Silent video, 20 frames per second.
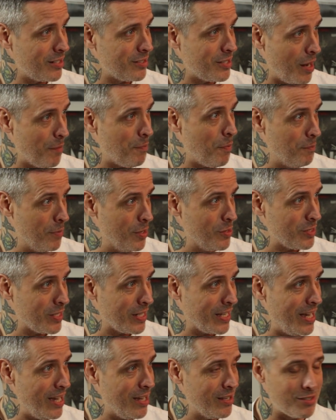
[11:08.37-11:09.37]
type of
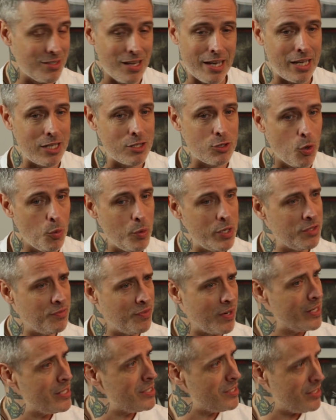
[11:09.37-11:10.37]
music is. Like, it's always very